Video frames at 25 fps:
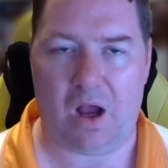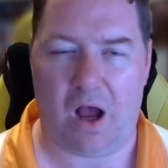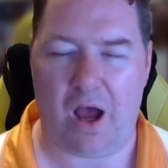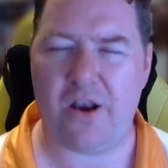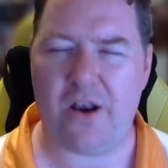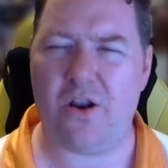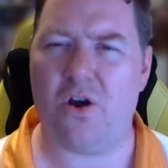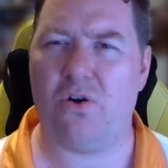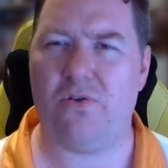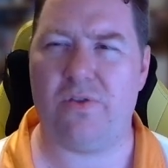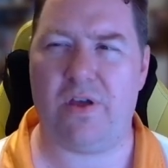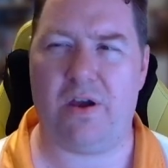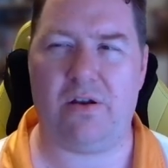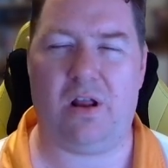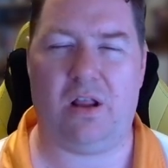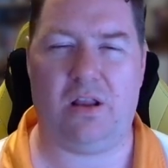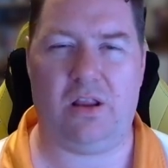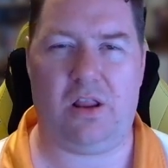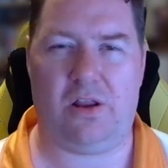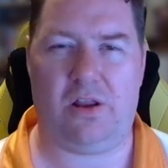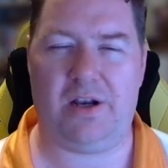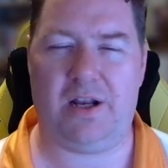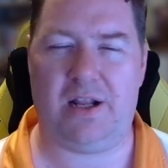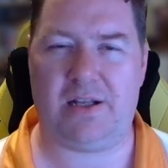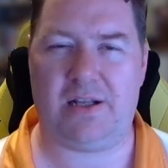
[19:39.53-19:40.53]
I know that a
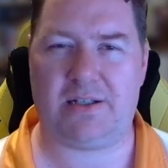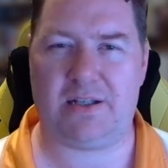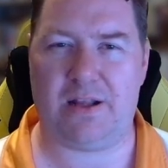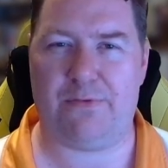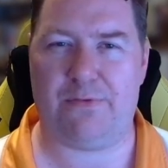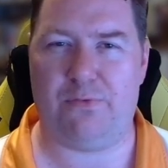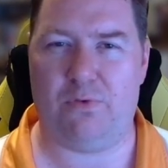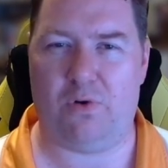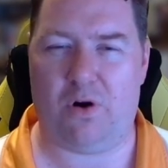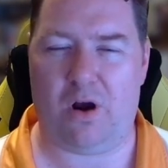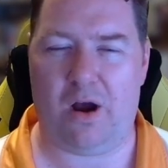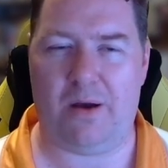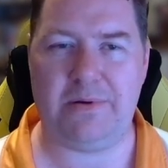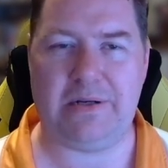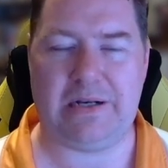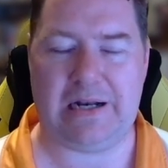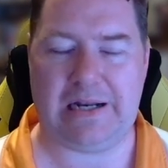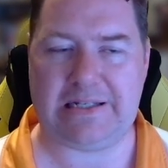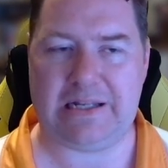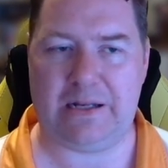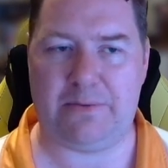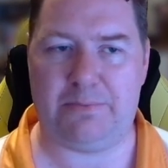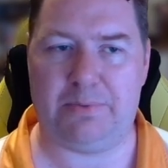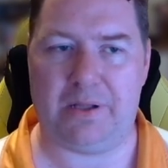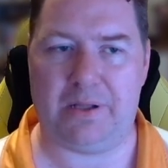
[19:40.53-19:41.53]
lot of stuff rhymes and I
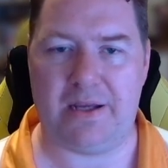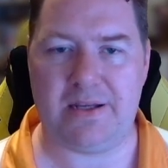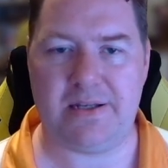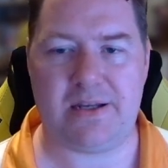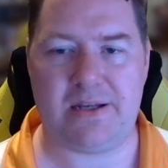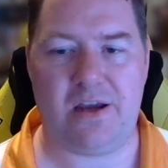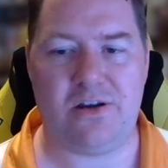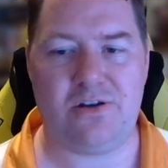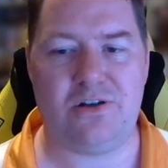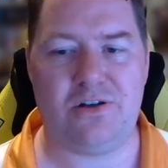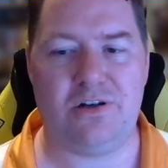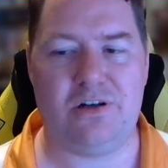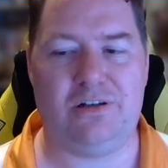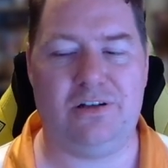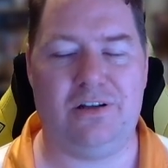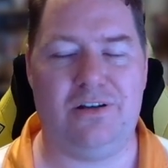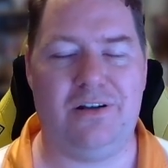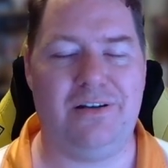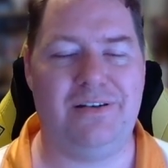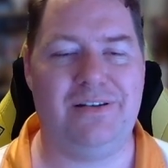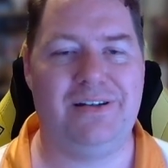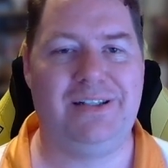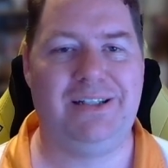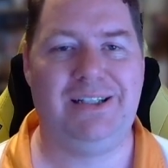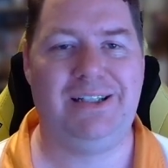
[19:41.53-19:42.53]
said PlayStation a
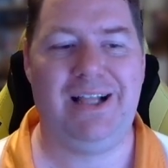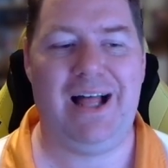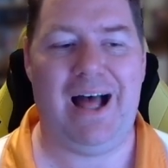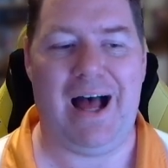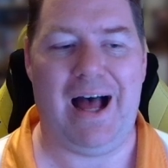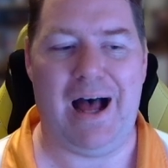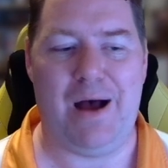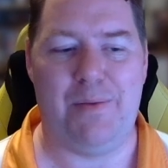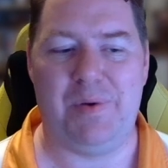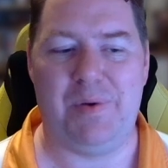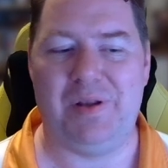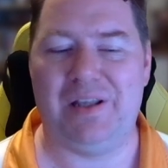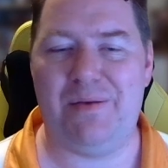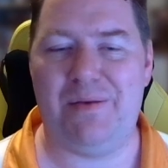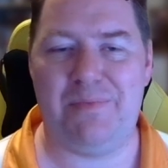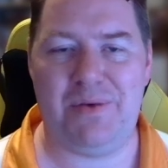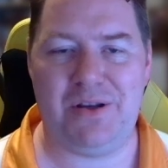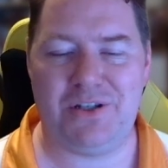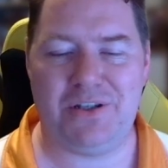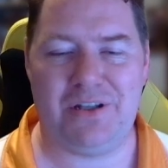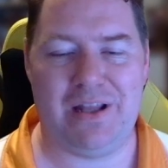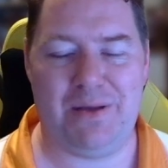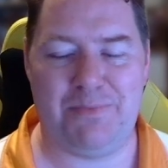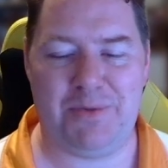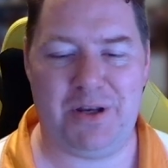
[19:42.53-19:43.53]
lot, but let me
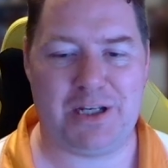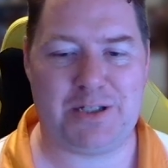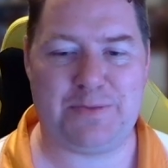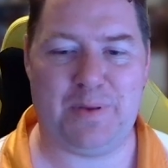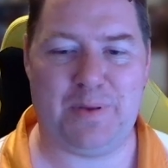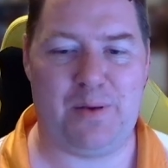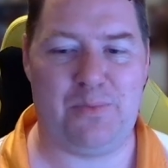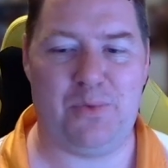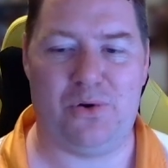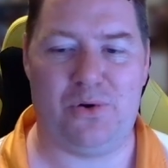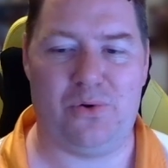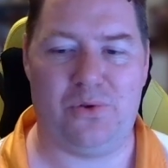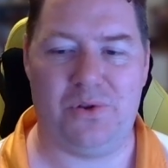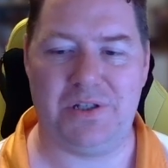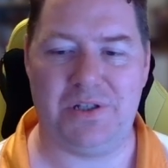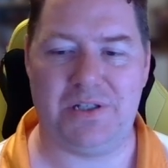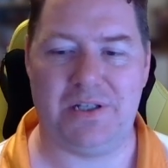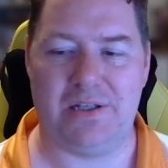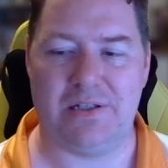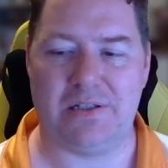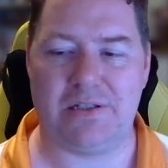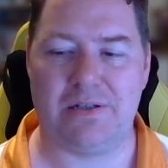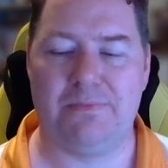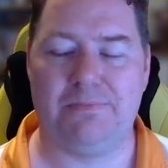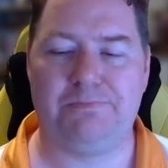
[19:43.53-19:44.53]
explain what all this
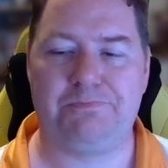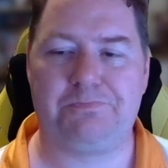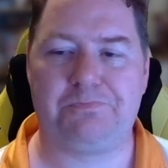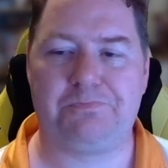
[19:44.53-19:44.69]
is.